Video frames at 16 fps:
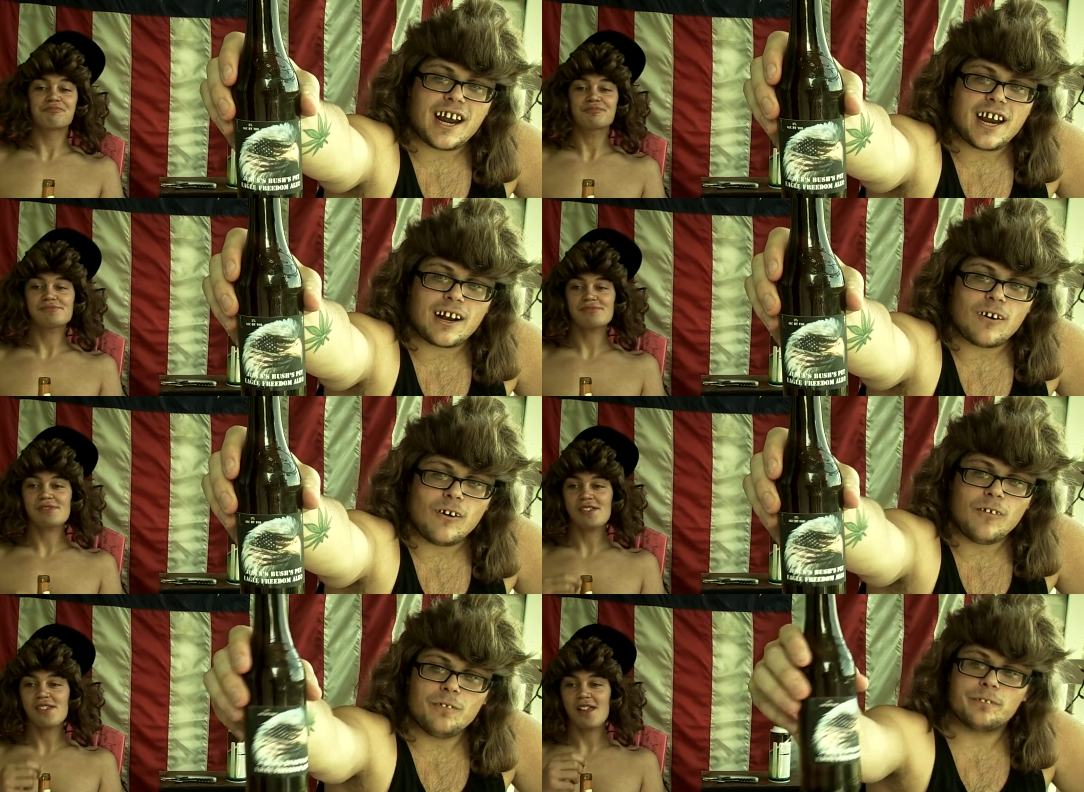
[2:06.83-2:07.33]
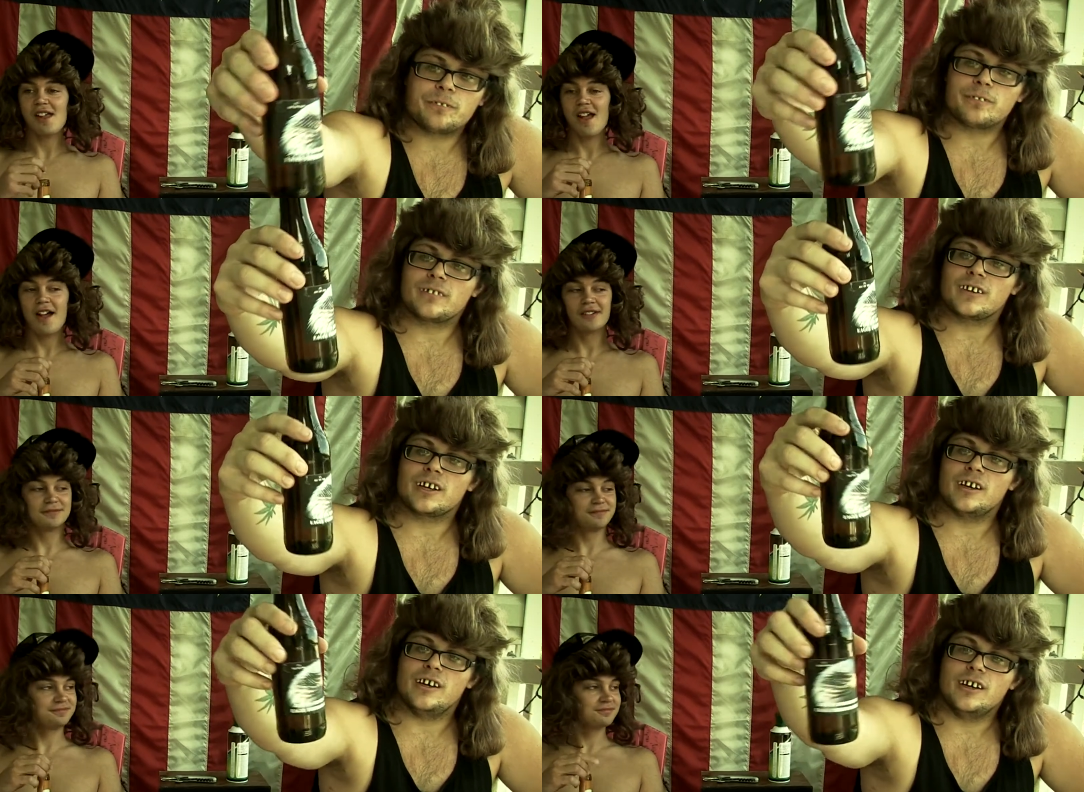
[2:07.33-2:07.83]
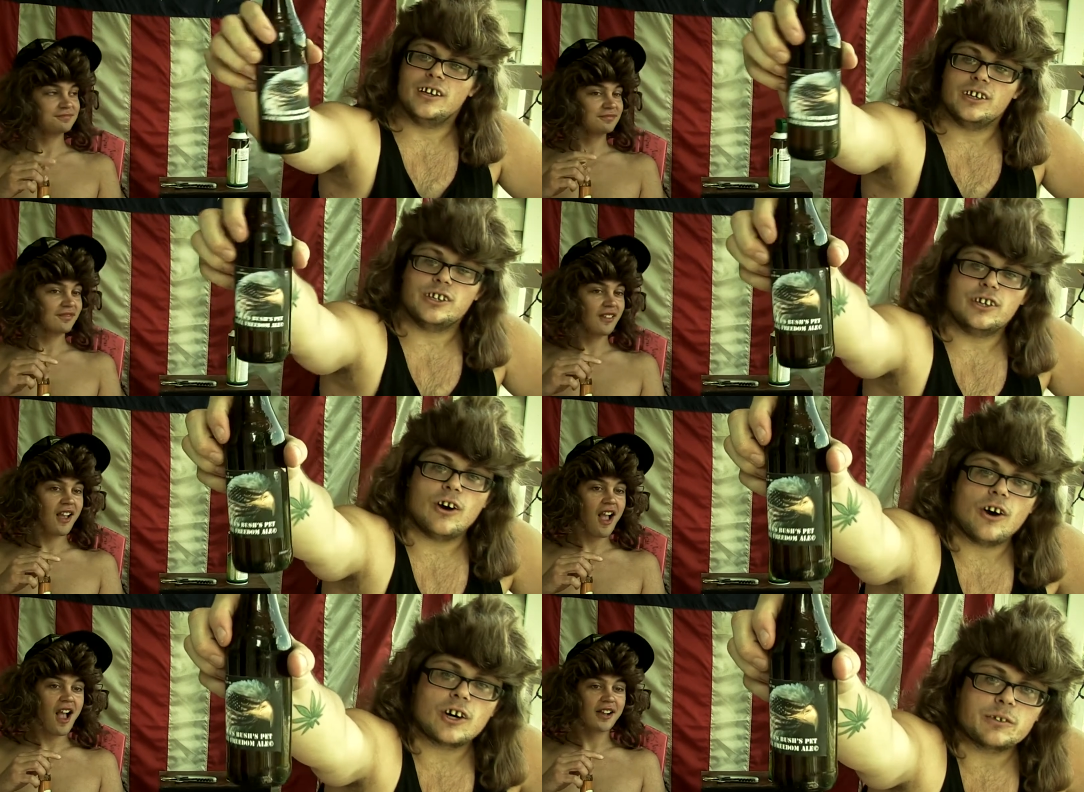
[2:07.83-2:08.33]
Speaker 1: eagle,
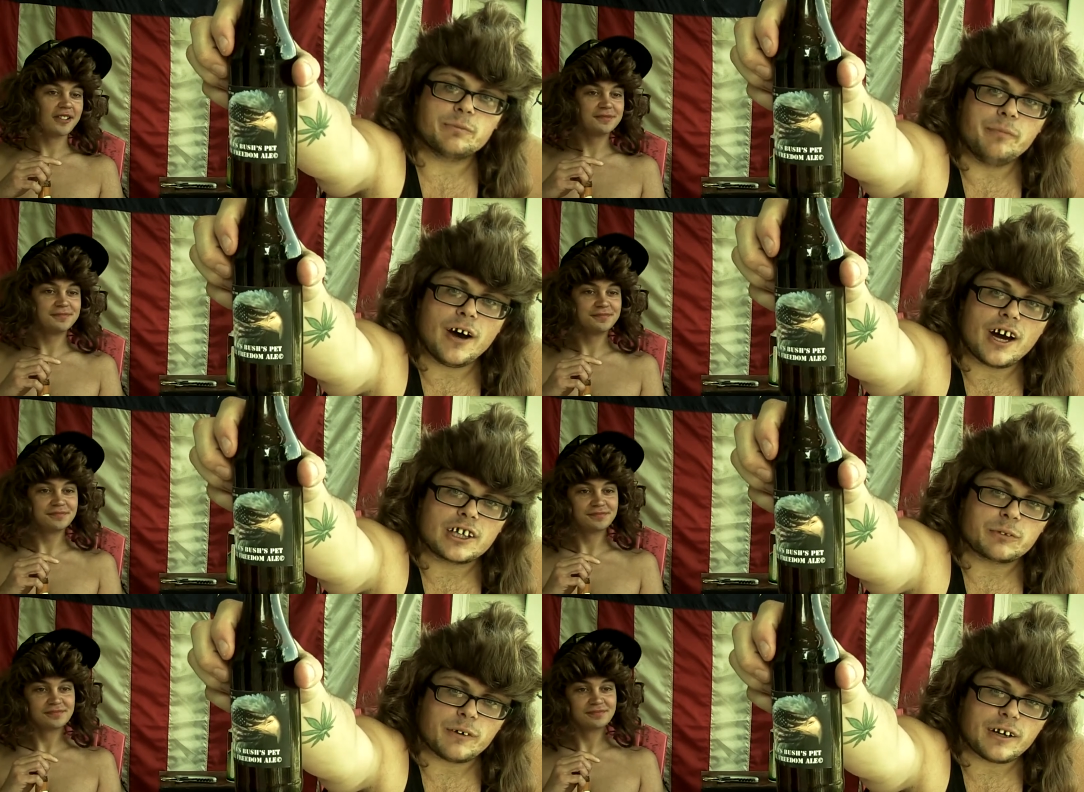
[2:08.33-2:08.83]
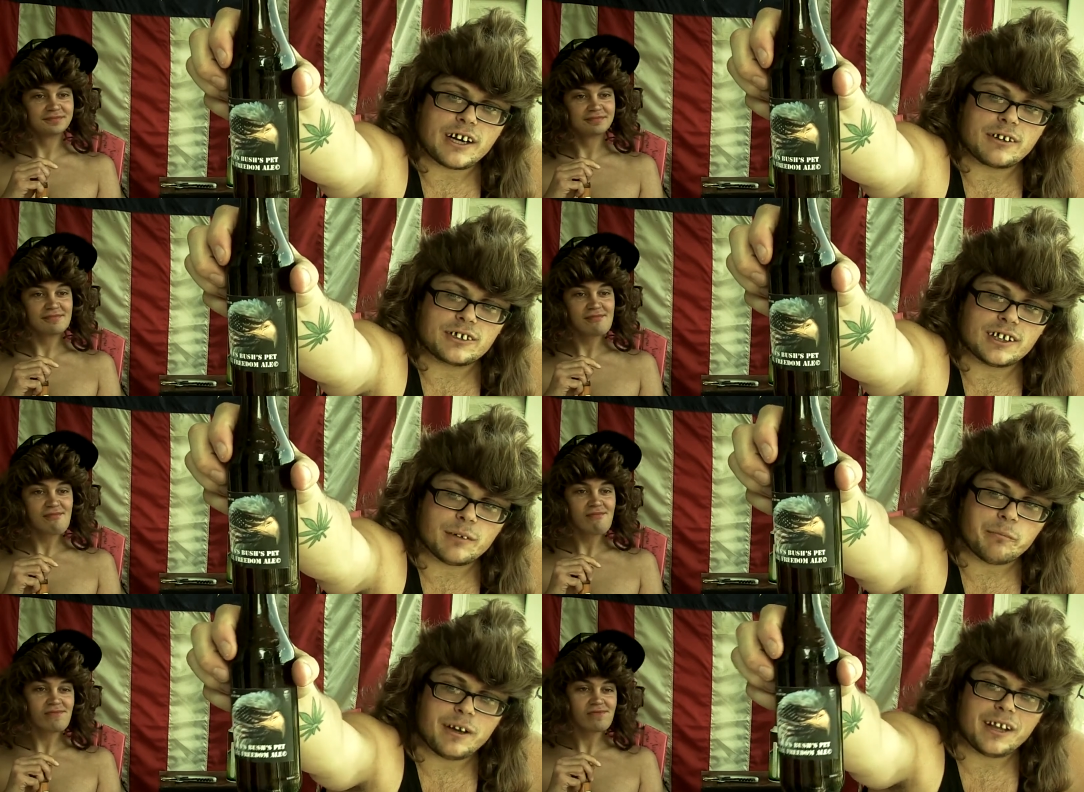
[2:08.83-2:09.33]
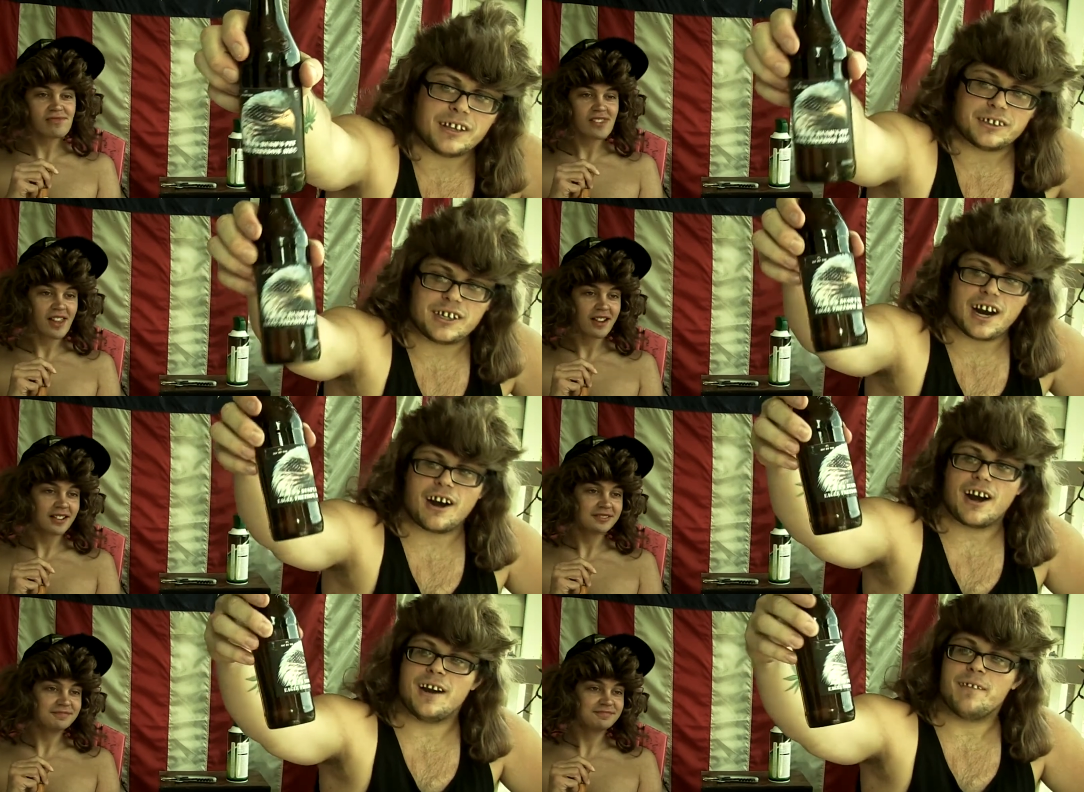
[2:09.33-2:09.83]
George Bush when he was in the
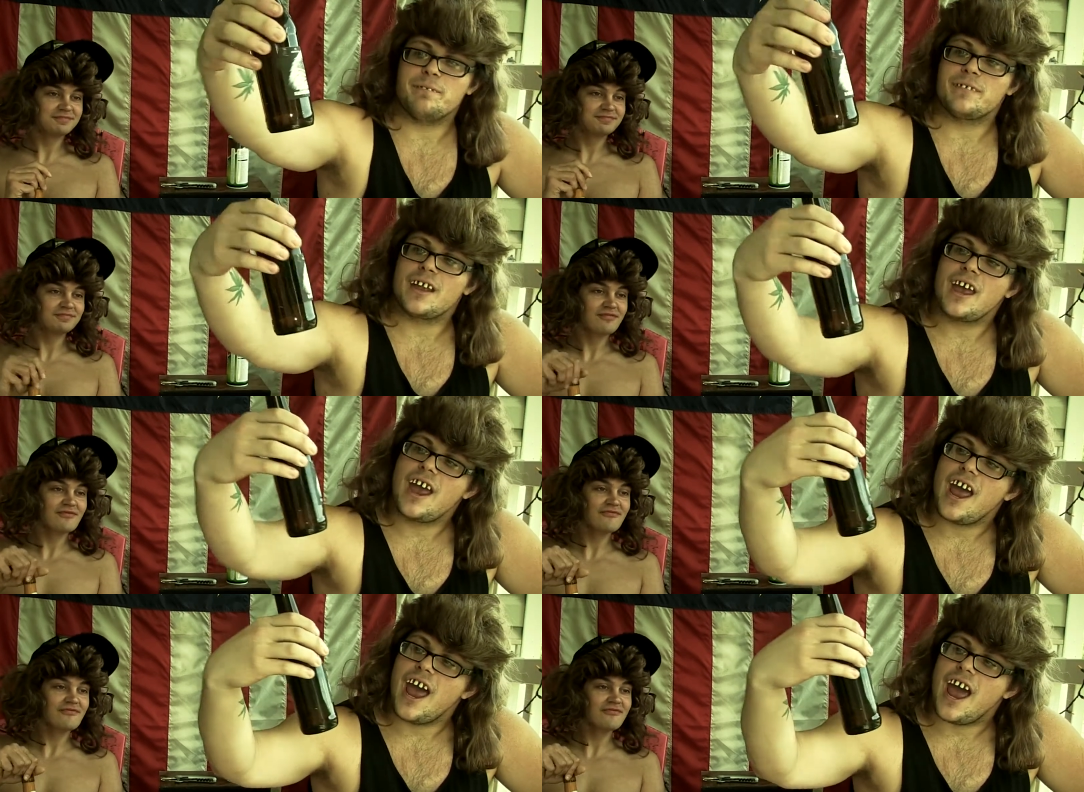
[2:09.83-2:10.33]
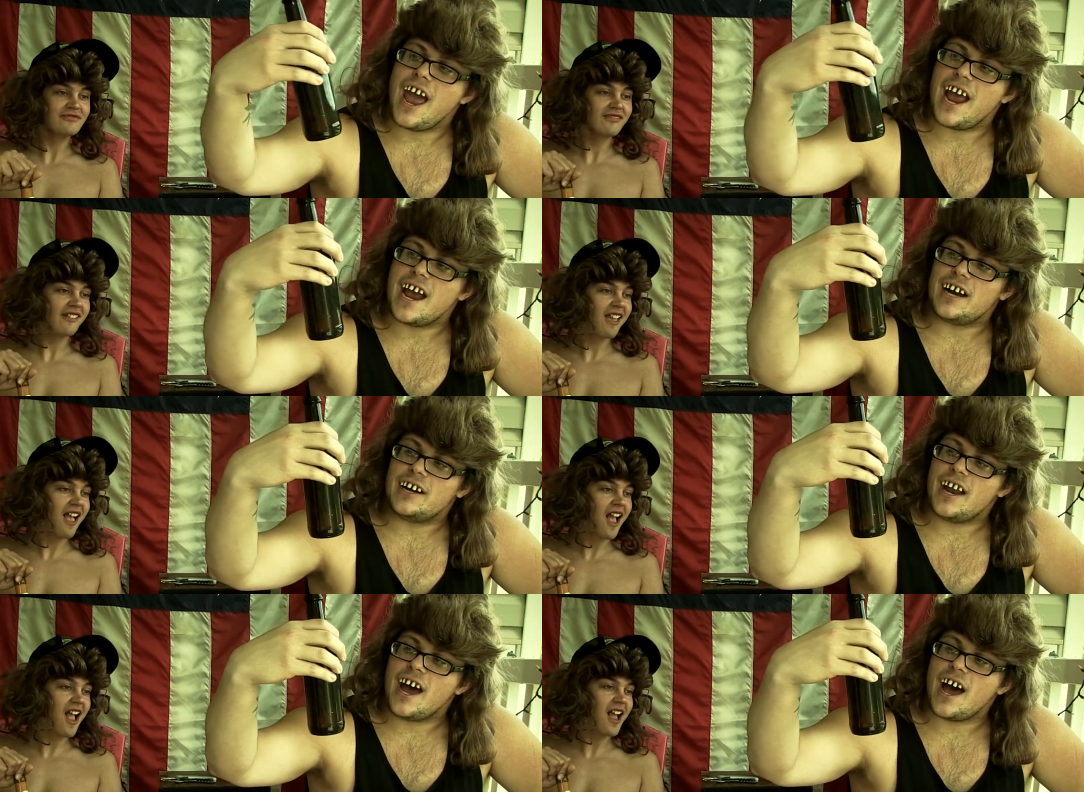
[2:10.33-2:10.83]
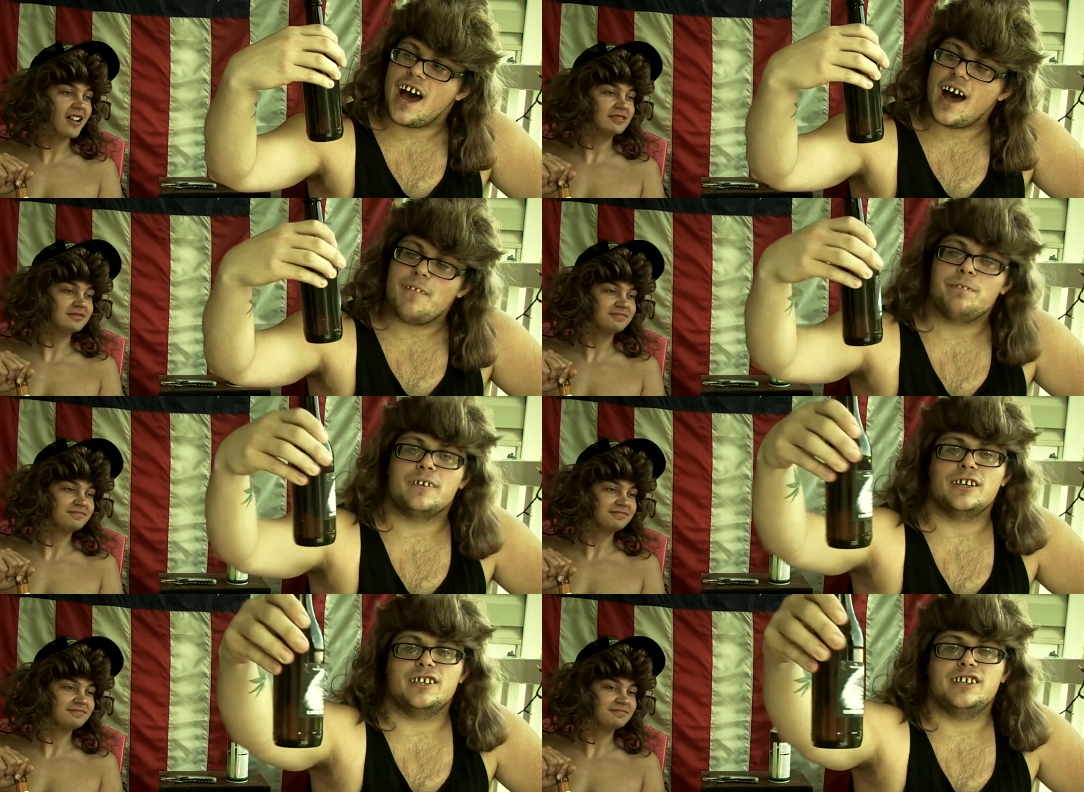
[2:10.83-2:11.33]
military, and
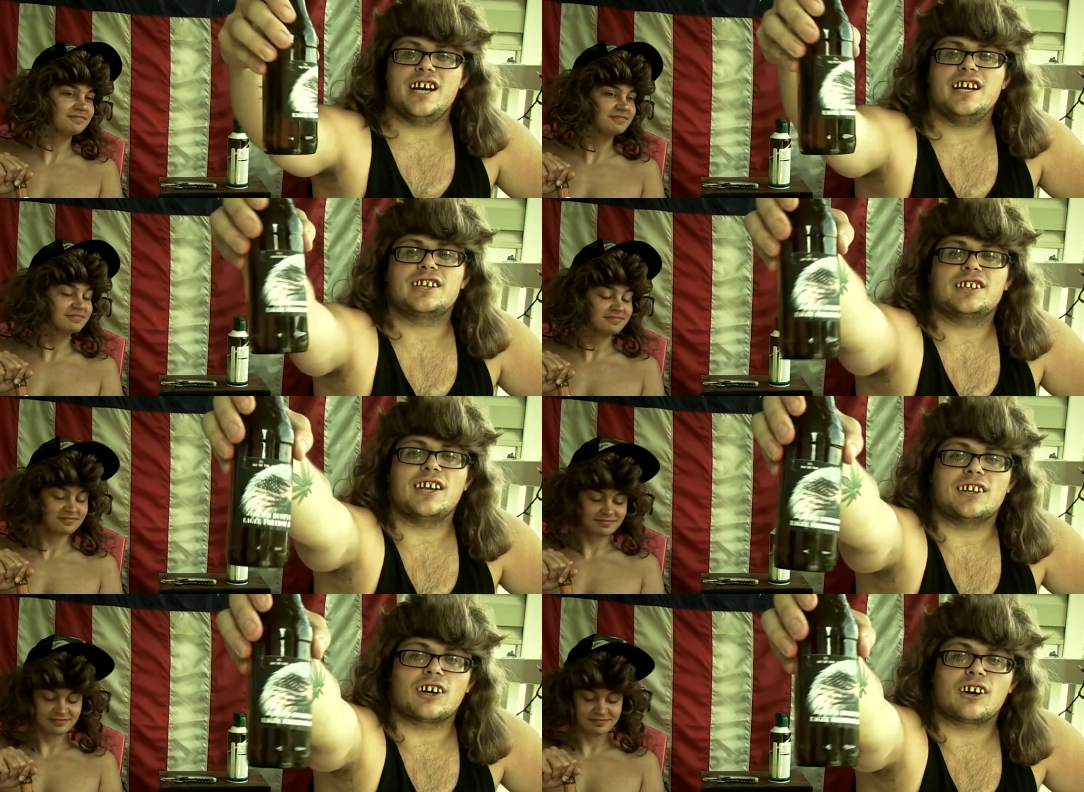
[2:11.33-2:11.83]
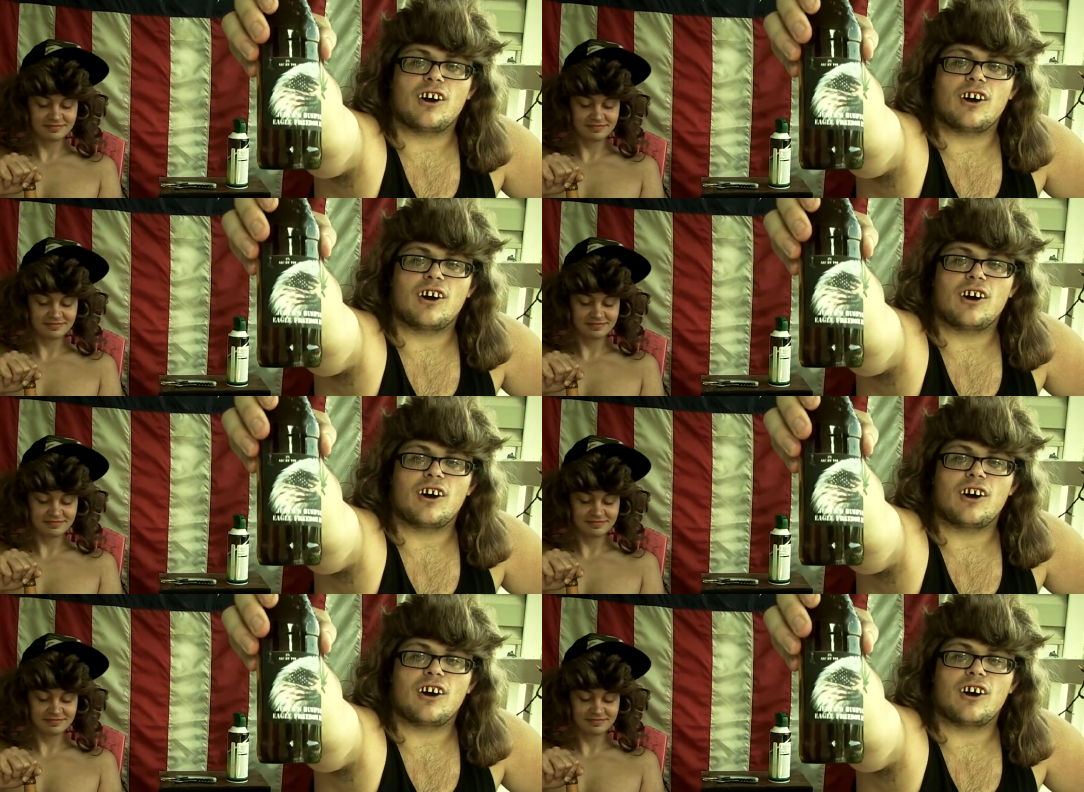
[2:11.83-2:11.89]
uh, Jesus on the